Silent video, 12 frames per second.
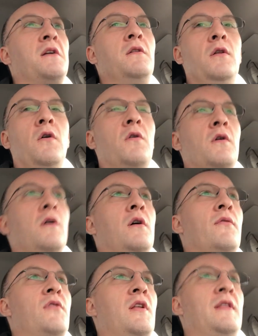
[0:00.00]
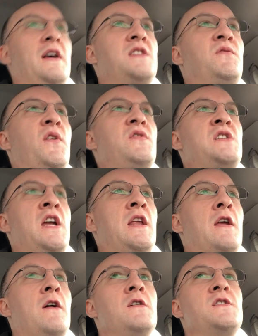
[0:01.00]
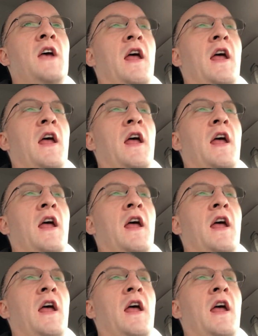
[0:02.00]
lore over the last 15 years,